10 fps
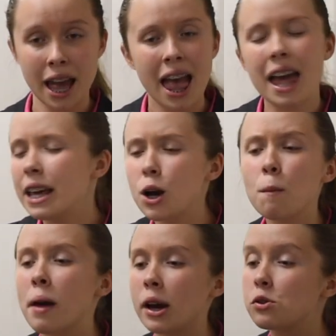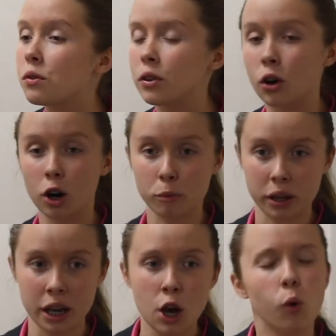Any commander of an
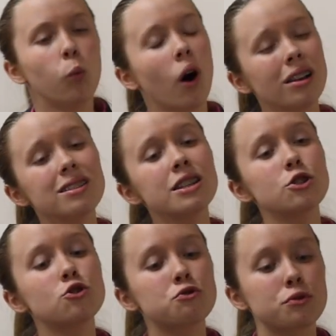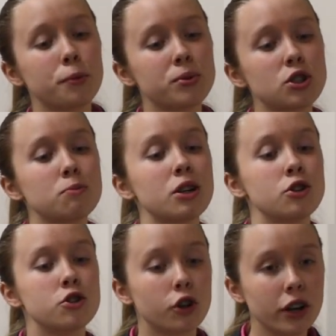army wants his troops to
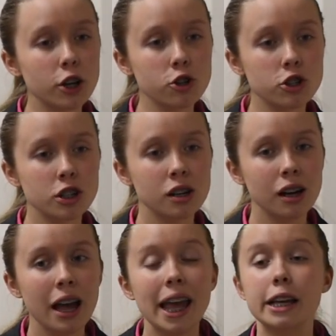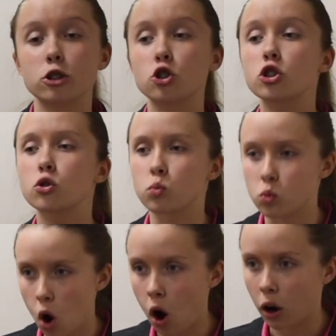be nourished and
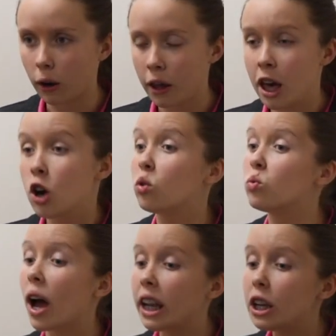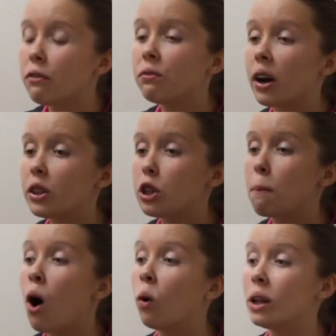strong, ready to fight the
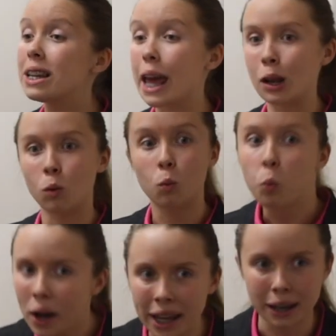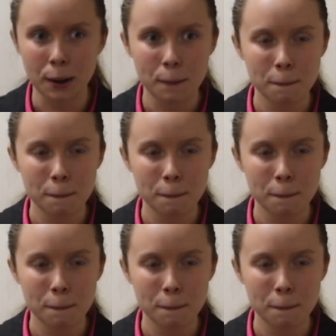opponent and win.